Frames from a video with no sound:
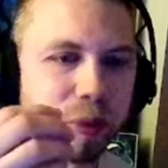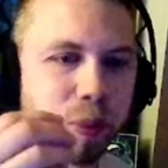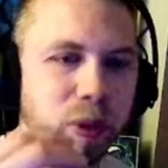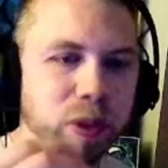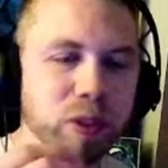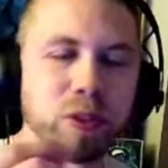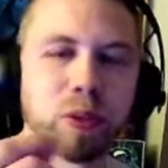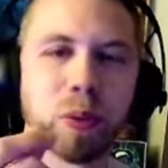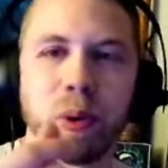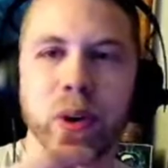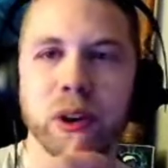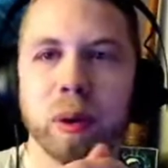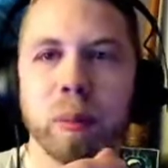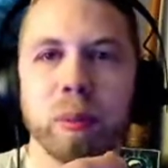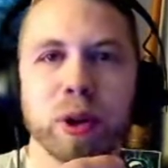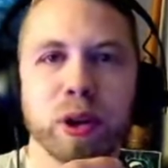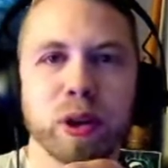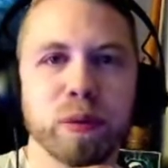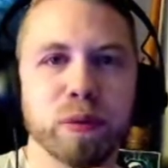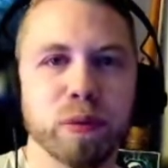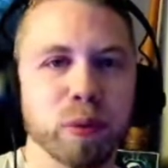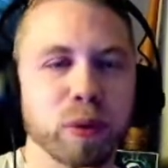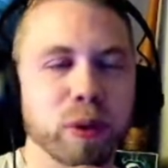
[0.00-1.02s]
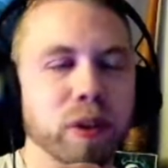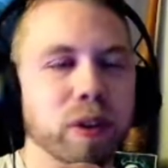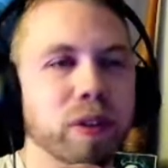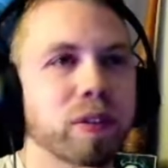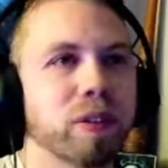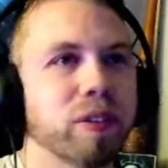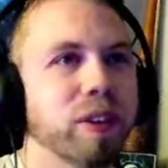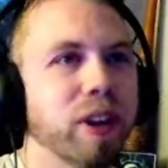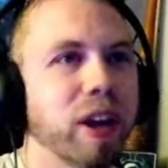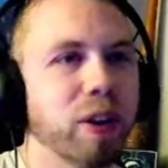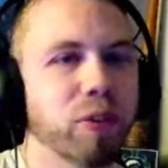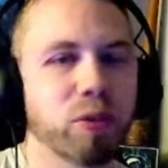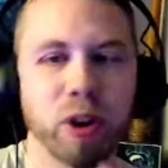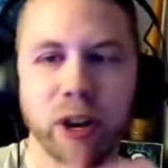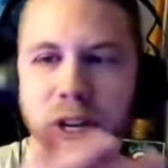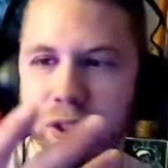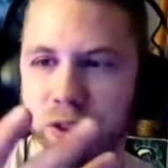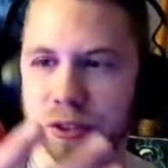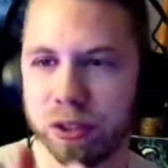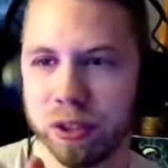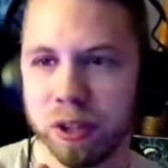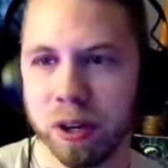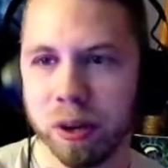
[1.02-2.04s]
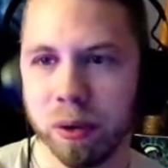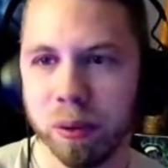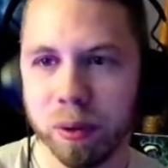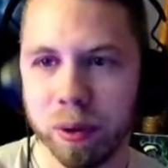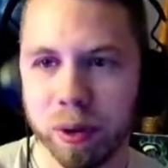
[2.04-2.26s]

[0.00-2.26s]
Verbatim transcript: What's the word I'm looking for? Not ratio.